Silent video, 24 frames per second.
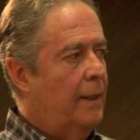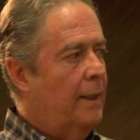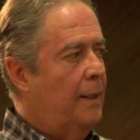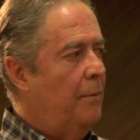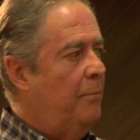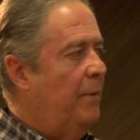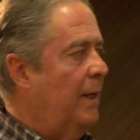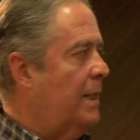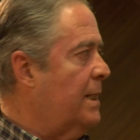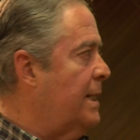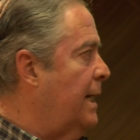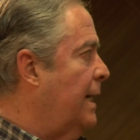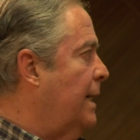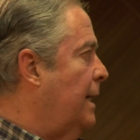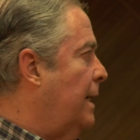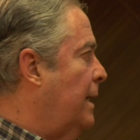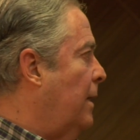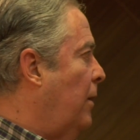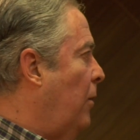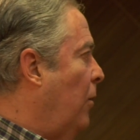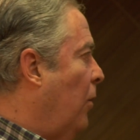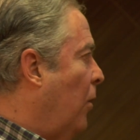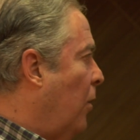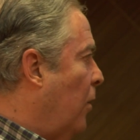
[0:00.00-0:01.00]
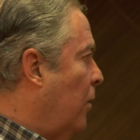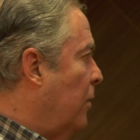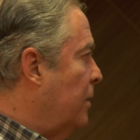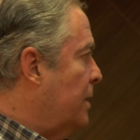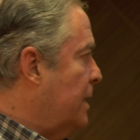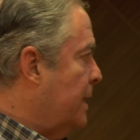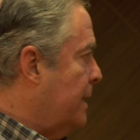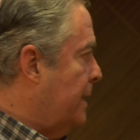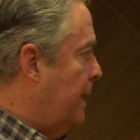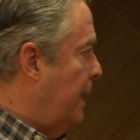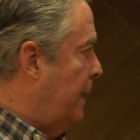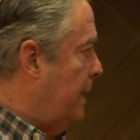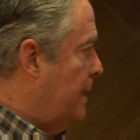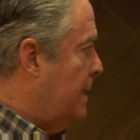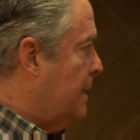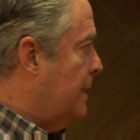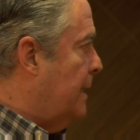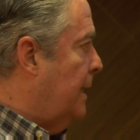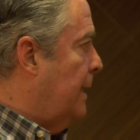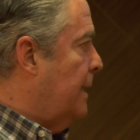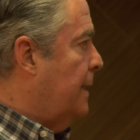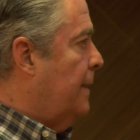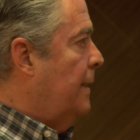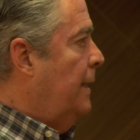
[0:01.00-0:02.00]
the Mexican law states
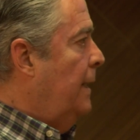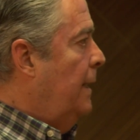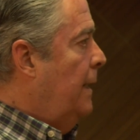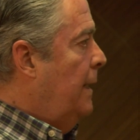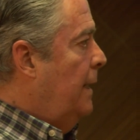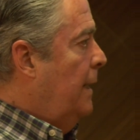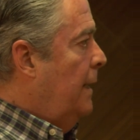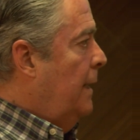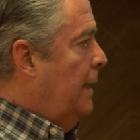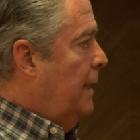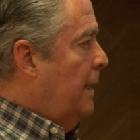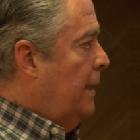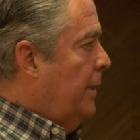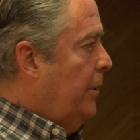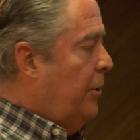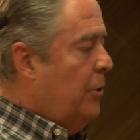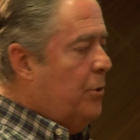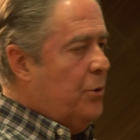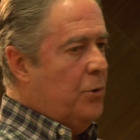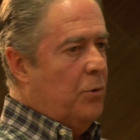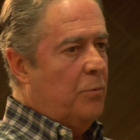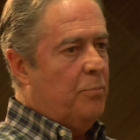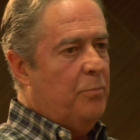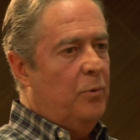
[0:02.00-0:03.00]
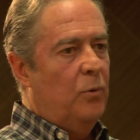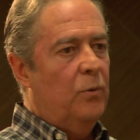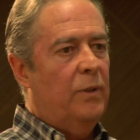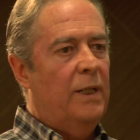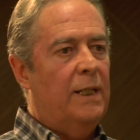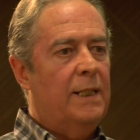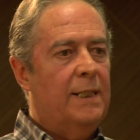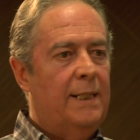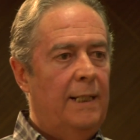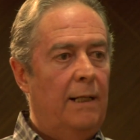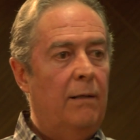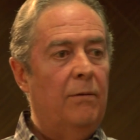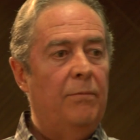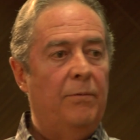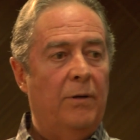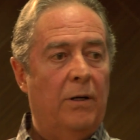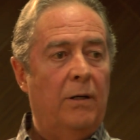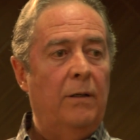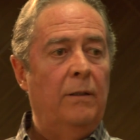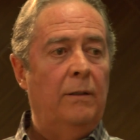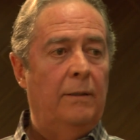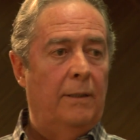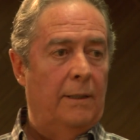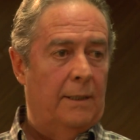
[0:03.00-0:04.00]
that you should put the
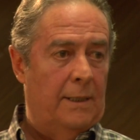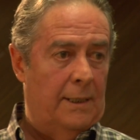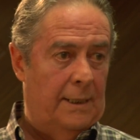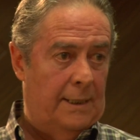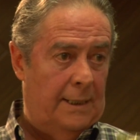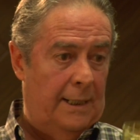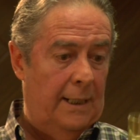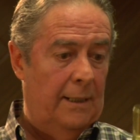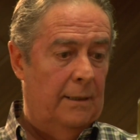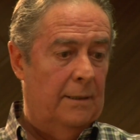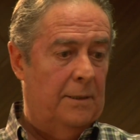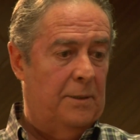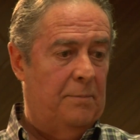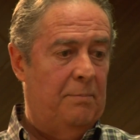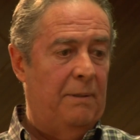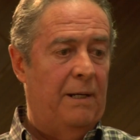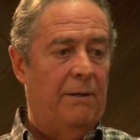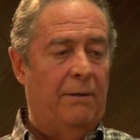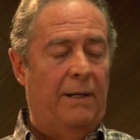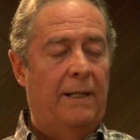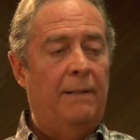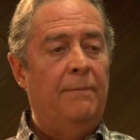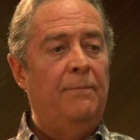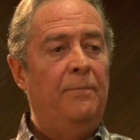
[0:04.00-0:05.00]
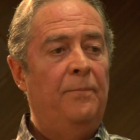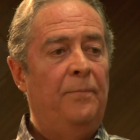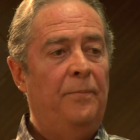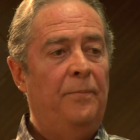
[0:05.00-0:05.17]
silver, the distilled spirit,